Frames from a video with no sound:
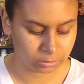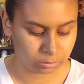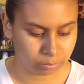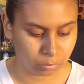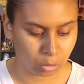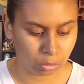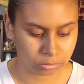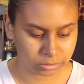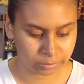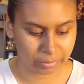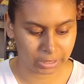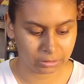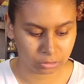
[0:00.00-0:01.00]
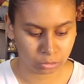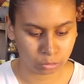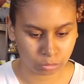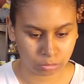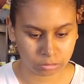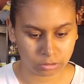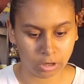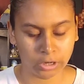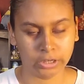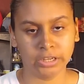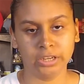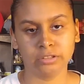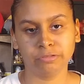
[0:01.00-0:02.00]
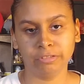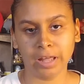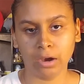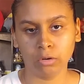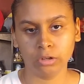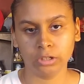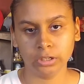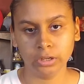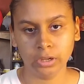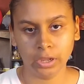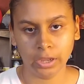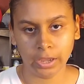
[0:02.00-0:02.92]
mold, to make the noodles, all you need is flour,